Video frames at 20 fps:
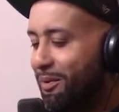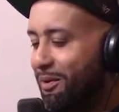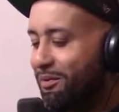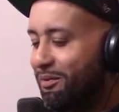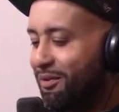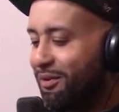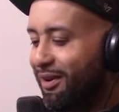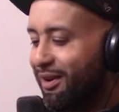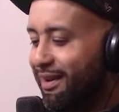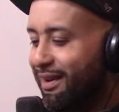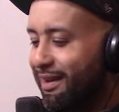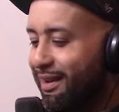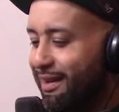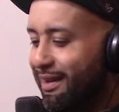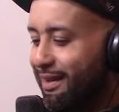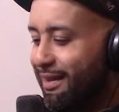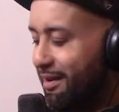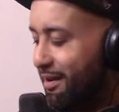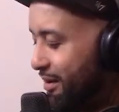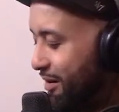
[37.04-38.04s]
we've got
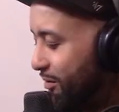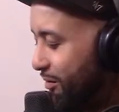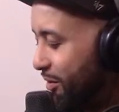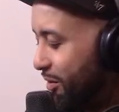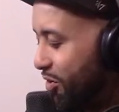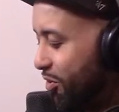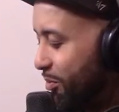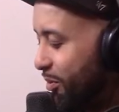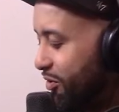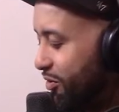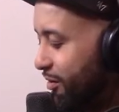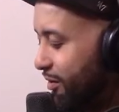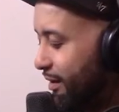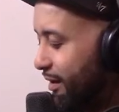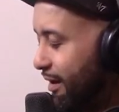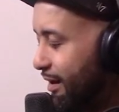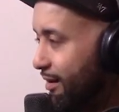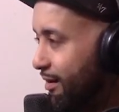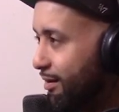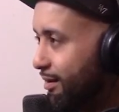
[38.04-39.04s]
a very special
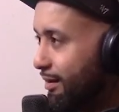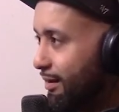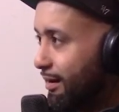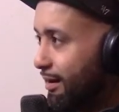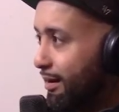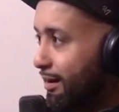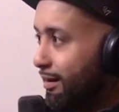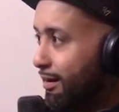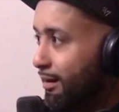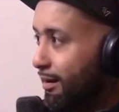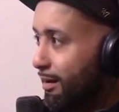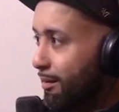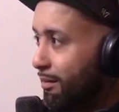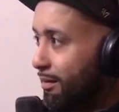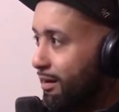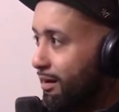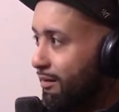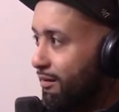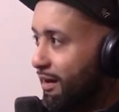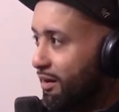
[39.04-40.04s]
guest, and uh, I, am going
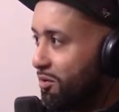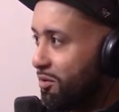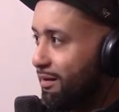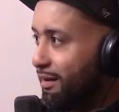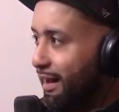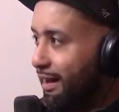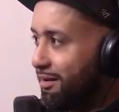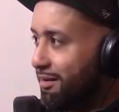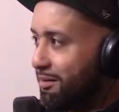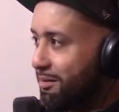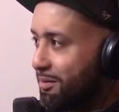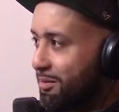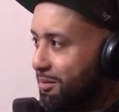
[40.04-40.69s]
to leave that to Nantel